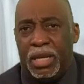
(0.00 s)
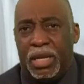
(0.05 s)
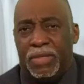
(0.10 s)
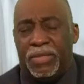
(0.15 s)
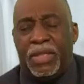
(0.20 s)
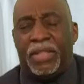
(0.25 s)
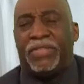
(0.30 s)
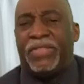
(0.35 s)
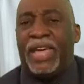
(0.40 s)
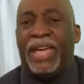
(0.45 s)

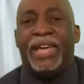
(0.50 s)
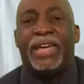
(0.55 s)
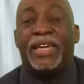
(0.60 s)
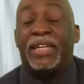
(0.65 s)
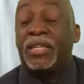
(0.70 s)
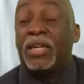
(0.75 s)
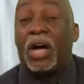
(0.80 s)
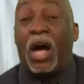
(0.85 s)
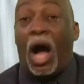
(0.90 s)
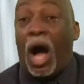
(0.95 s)
that they
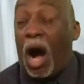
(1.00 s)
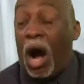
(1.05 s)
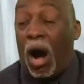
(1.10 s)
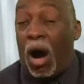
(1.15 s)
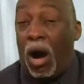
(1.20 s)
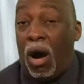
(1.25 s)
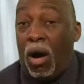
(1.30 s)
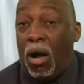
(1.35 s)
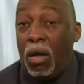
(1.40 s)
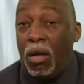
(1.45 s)
can
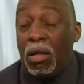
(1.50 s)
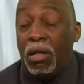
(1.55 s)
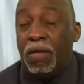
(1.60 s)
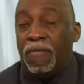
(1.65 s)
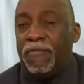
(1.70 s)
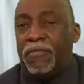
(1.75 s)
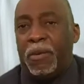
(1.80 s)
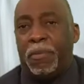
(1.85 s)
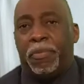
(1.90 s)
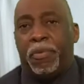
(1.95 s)
call
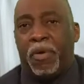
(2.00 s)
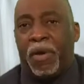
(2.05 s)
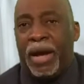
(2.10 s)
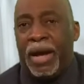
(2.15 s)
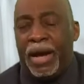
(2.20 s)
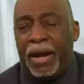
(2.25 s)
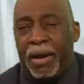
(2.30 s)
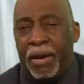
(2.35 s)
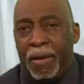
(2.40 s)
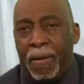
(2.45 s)
for
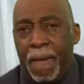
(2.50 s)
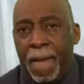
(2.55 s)
prayer?